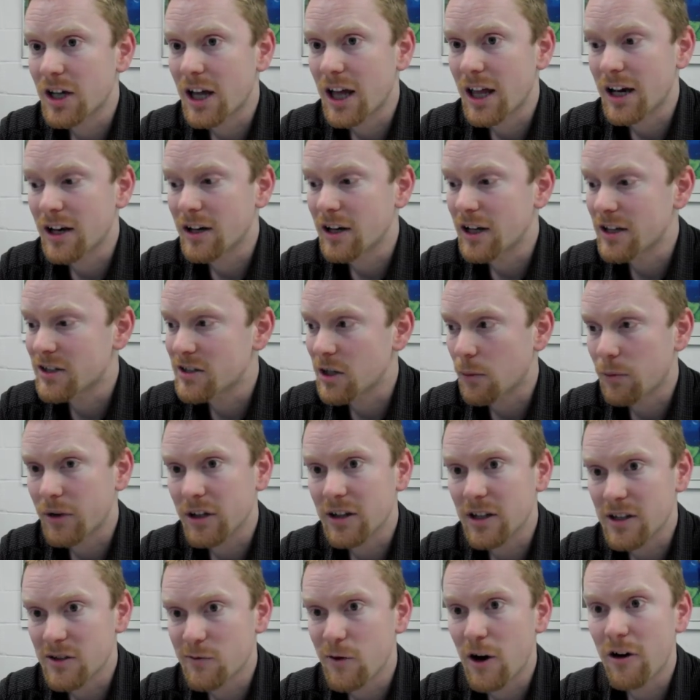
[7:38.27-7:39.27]
and it's something
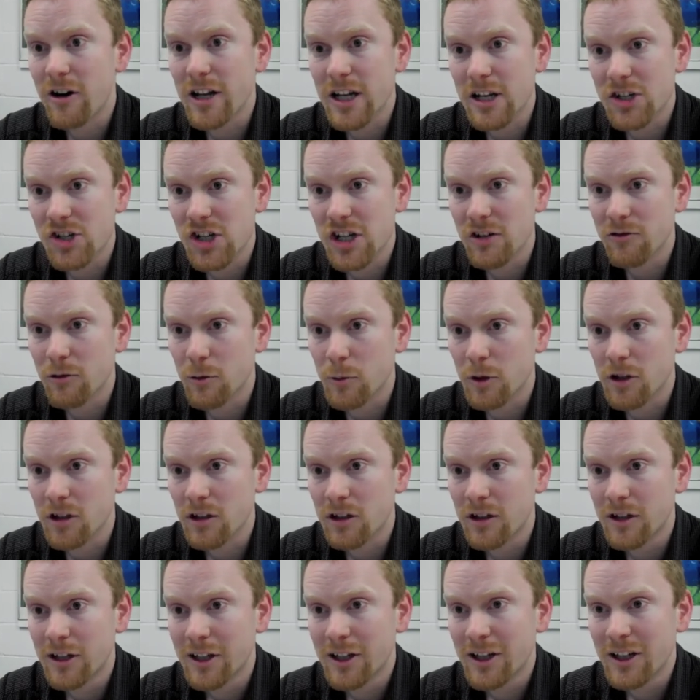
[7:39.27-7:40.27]
that's very
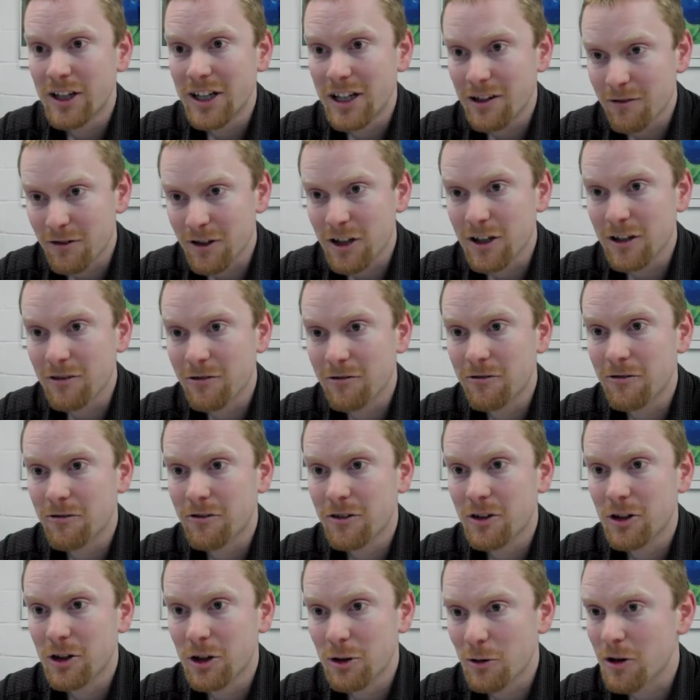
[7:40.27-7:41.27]
achievable even if
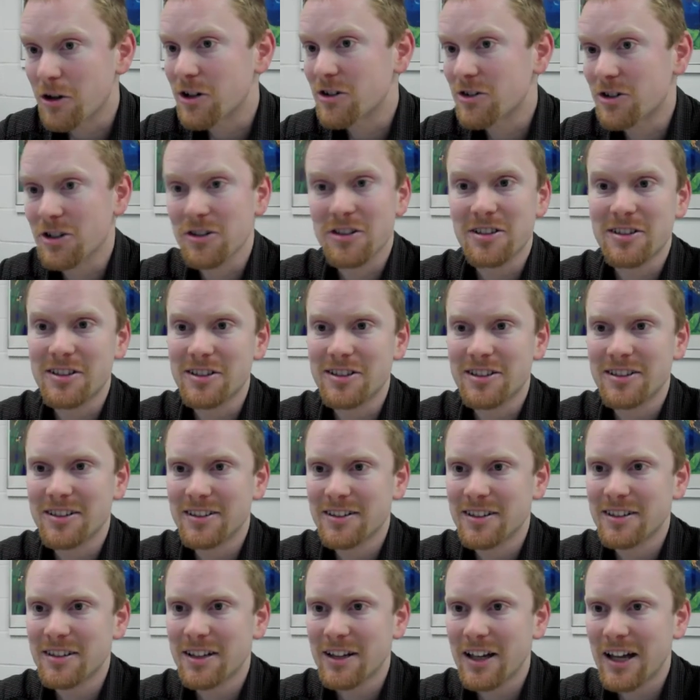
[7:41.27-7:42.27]
you are just
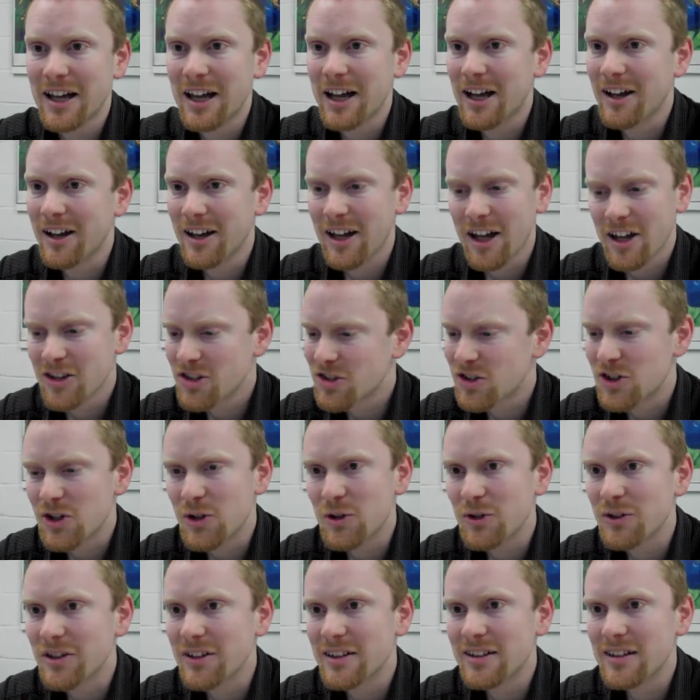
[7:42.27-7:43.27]
a
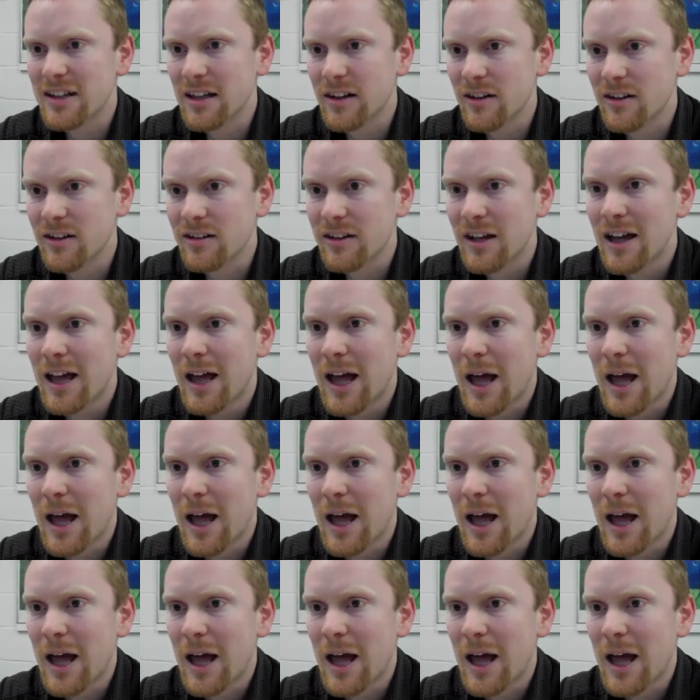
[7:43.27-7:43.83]
student and